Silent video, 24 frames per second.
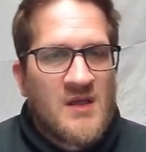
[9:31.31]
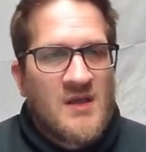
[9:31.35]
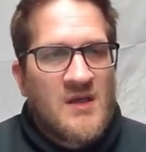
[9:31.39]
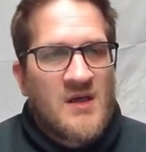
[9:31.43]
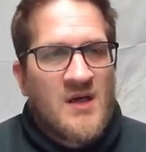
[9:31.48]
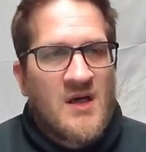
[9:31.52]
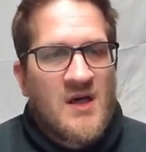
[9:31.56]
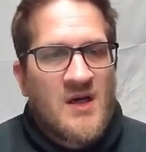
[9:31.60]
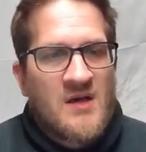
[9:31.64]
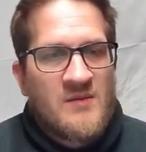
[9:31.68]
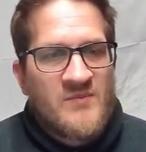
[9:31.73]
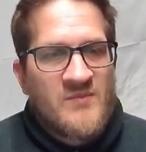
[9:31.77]

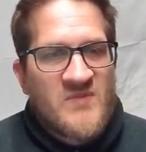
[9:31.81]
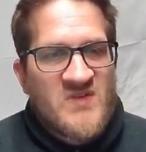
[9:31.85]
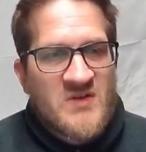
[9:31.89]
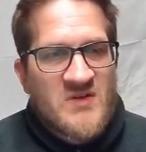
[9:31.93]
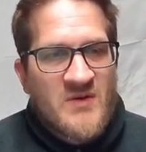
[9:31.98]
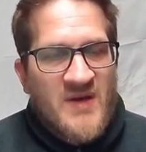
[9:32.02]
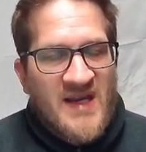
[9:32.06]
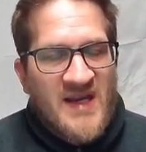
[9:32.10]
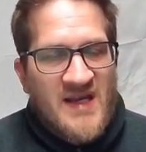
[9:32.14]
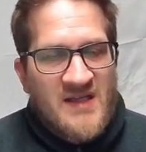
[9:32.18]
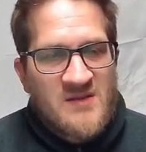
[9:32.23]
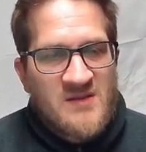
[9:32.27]
Um, so I
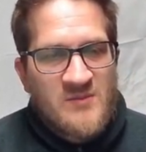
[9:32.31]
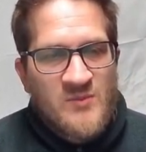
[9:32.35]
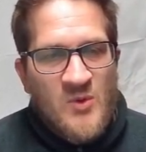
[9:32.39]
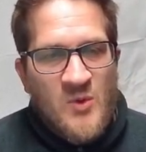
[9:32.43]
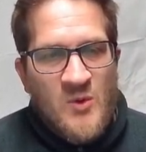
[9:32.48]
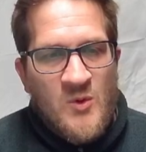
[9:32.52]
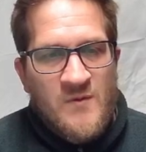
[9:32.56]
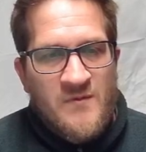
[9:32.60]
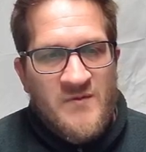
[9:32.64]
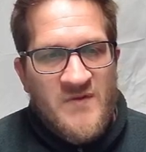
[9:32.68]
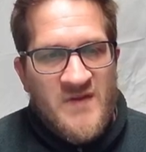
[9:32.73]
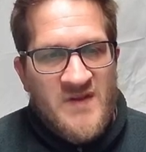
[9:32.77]
had to
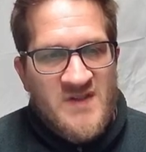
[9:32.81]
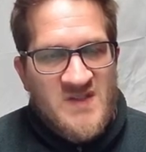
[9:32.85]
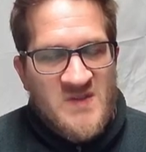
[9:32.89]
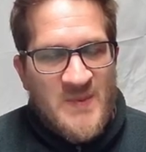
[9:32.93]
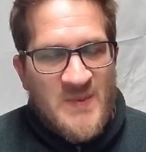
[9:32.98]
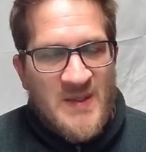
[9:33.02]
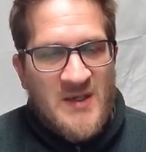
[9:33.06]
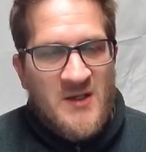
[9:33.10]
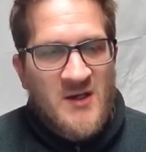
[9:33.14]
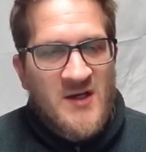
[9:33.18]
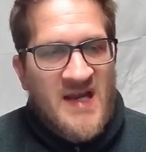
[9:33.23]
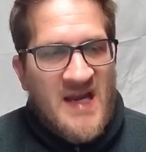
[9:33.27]
move the
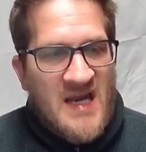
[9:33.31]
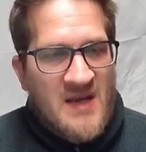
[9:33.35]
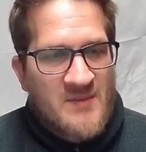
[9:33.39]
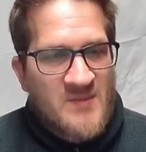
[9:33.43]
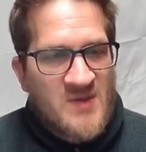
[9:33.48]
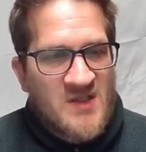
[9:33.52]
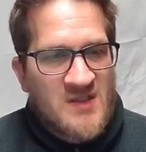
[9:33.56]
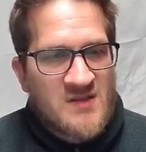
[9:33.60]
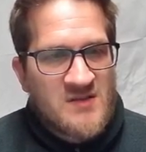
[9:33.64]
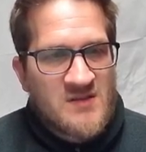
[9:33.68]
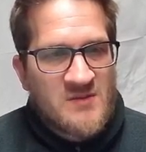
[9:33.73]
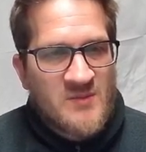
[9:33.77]
speaker
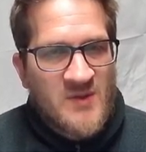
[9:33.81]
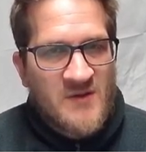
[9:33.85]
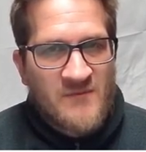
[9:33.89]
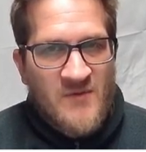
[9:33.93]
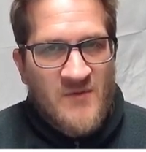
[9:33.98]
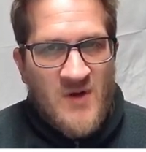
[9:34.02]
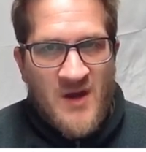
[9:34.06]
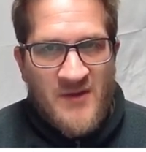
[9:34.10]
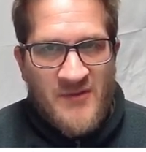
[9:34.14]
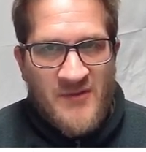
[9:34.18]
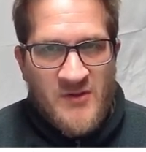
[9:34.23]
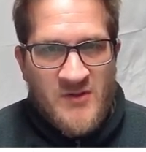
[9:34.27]
cabinet to my
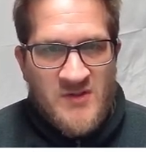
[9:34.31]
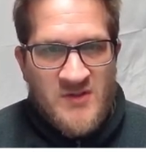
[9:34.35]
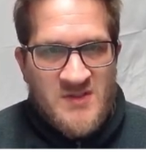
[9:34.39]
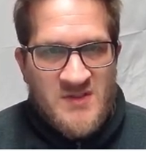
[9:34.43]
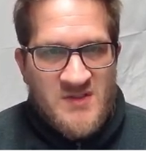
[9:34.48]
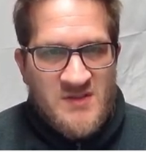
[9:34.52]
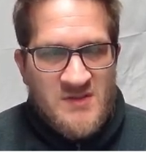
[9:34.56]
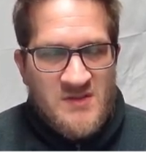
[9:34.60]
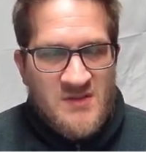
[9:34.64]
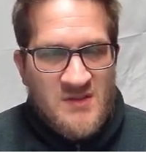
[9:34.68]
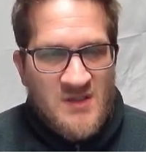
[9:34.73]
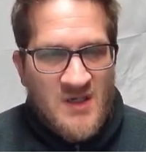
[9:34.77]

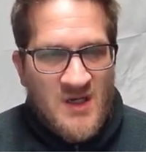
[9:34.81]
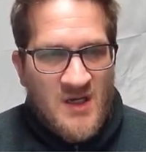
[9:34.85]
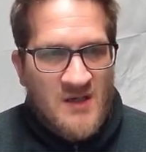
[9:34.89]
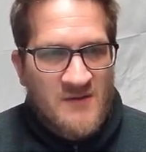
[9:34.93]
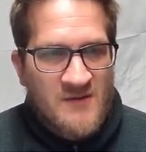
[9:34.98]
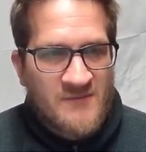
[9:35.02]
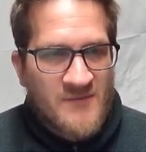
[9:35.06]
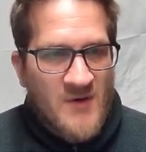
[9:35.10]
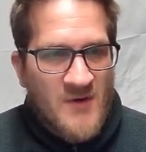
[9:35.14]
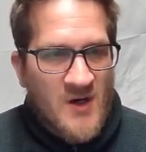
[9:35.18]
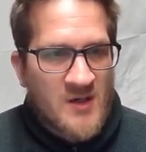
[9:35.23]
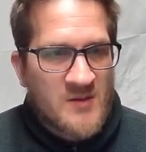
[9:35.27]
father's uh,
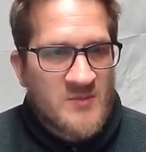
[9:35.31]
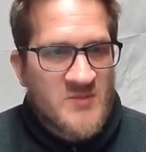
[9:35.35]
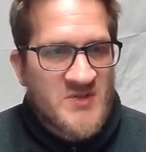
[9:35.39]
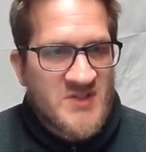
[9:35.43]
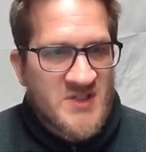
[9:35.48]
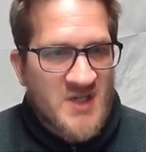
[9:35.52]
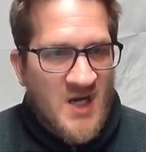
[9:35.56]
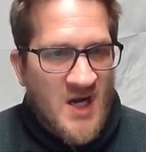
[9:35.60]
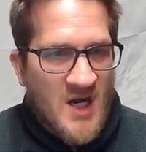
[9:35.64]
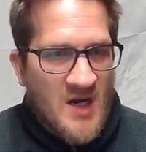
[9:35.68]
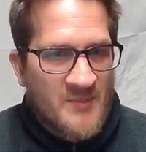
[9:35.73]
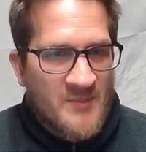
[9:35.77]
farm
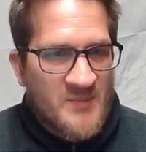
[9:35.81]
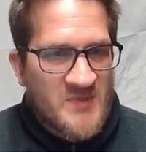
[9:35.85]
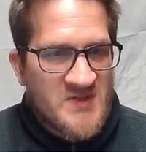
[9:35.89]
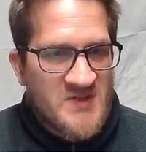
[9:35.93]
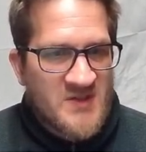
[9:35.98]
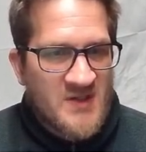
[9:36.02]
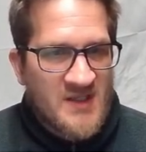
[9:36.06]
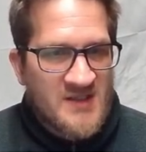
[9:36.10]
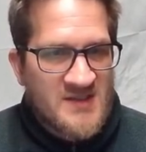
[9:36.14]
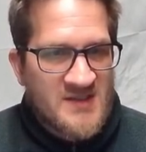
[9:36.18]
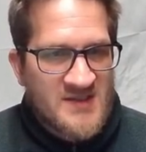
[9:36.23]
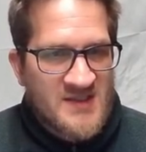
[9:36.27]
shop. So
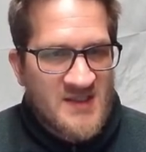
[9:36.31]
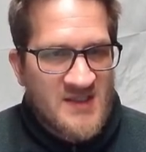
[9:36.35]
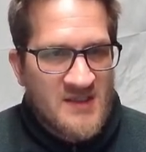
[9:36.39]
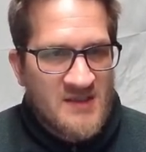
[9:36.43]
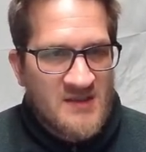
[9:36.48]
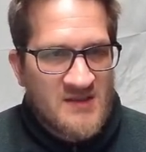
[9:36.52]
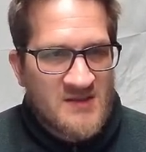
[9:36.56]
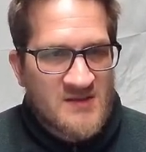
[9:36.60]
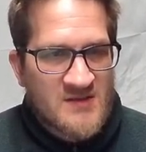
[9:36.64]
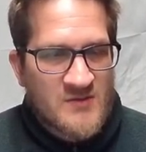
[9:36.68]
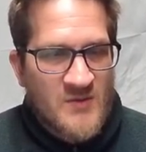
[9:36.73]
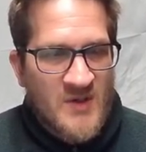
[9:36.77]
you can see
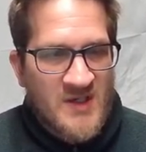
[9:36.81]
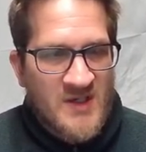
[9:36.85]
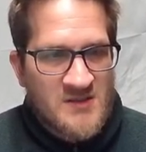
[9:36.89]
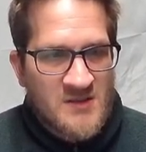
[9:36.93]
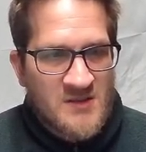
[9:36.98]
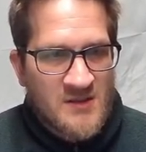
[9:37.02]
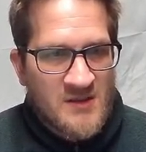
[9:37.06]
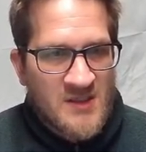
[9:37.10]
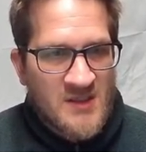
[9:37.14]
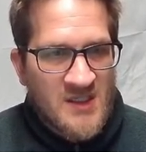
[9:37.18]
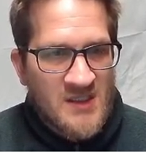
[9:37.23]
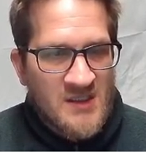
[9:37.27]
it's quite
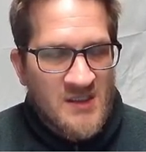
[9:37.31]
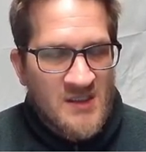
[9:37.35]
dirty